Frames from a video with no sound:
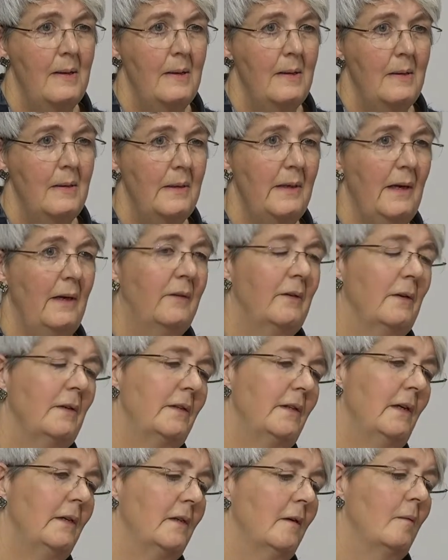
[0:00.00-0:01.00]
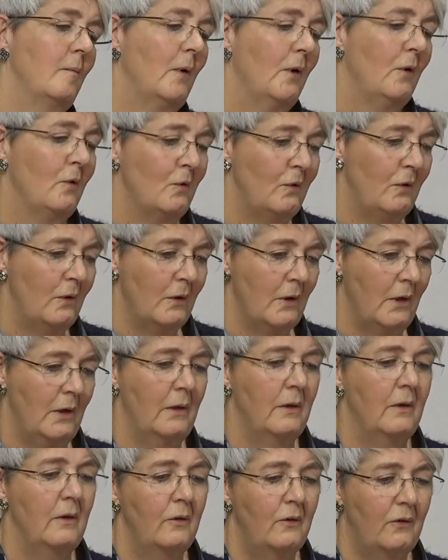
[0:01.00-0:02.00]
Yes, I set up my own
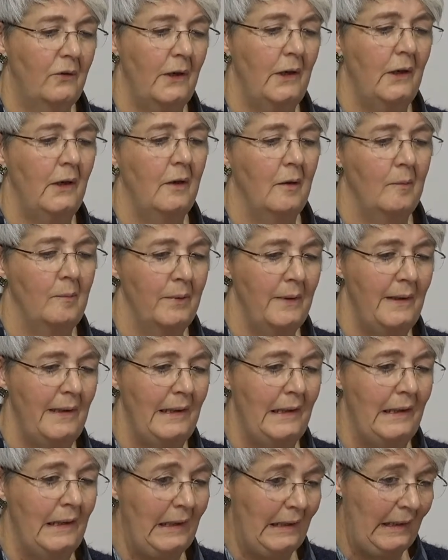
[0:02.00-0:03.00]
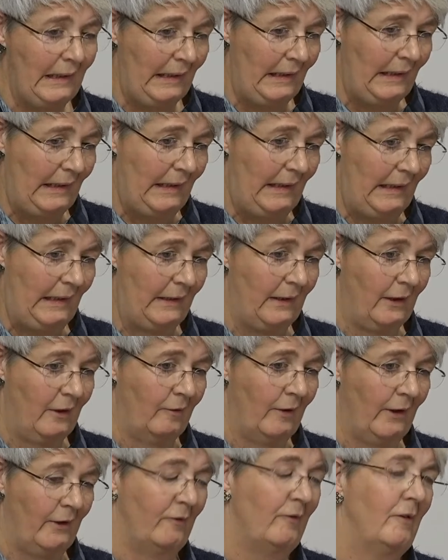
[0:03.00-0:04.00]
training company that I
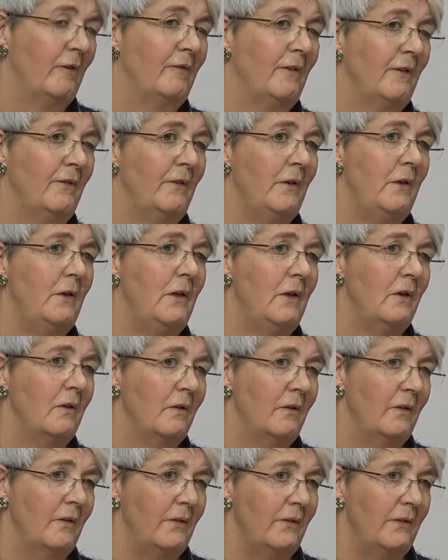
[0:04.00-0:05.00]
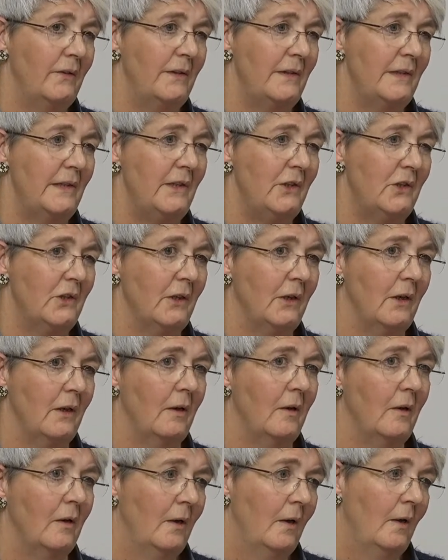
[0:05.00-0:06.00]
ran for 15 years, teaching
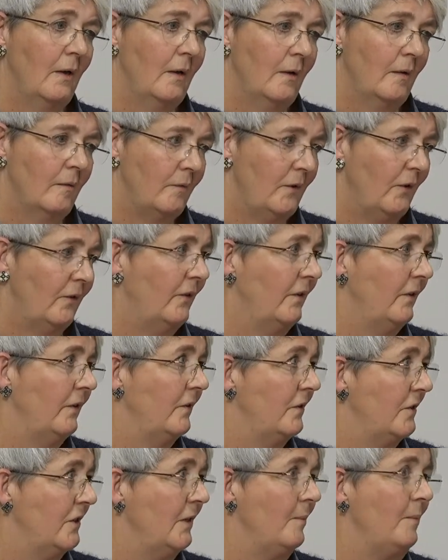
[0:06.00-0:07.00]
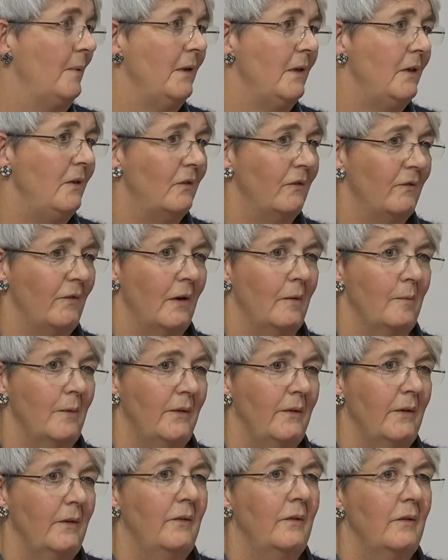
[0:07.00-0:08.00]
nurses, GPs,
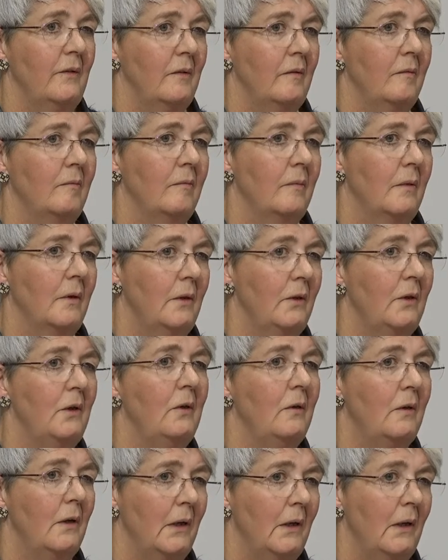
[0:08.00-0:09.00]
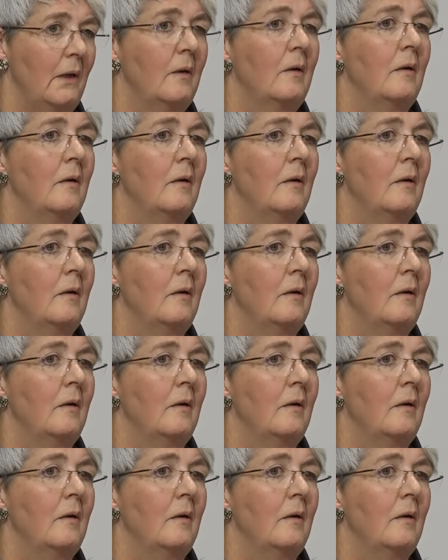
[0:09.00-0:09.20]
pharmacists in the UK.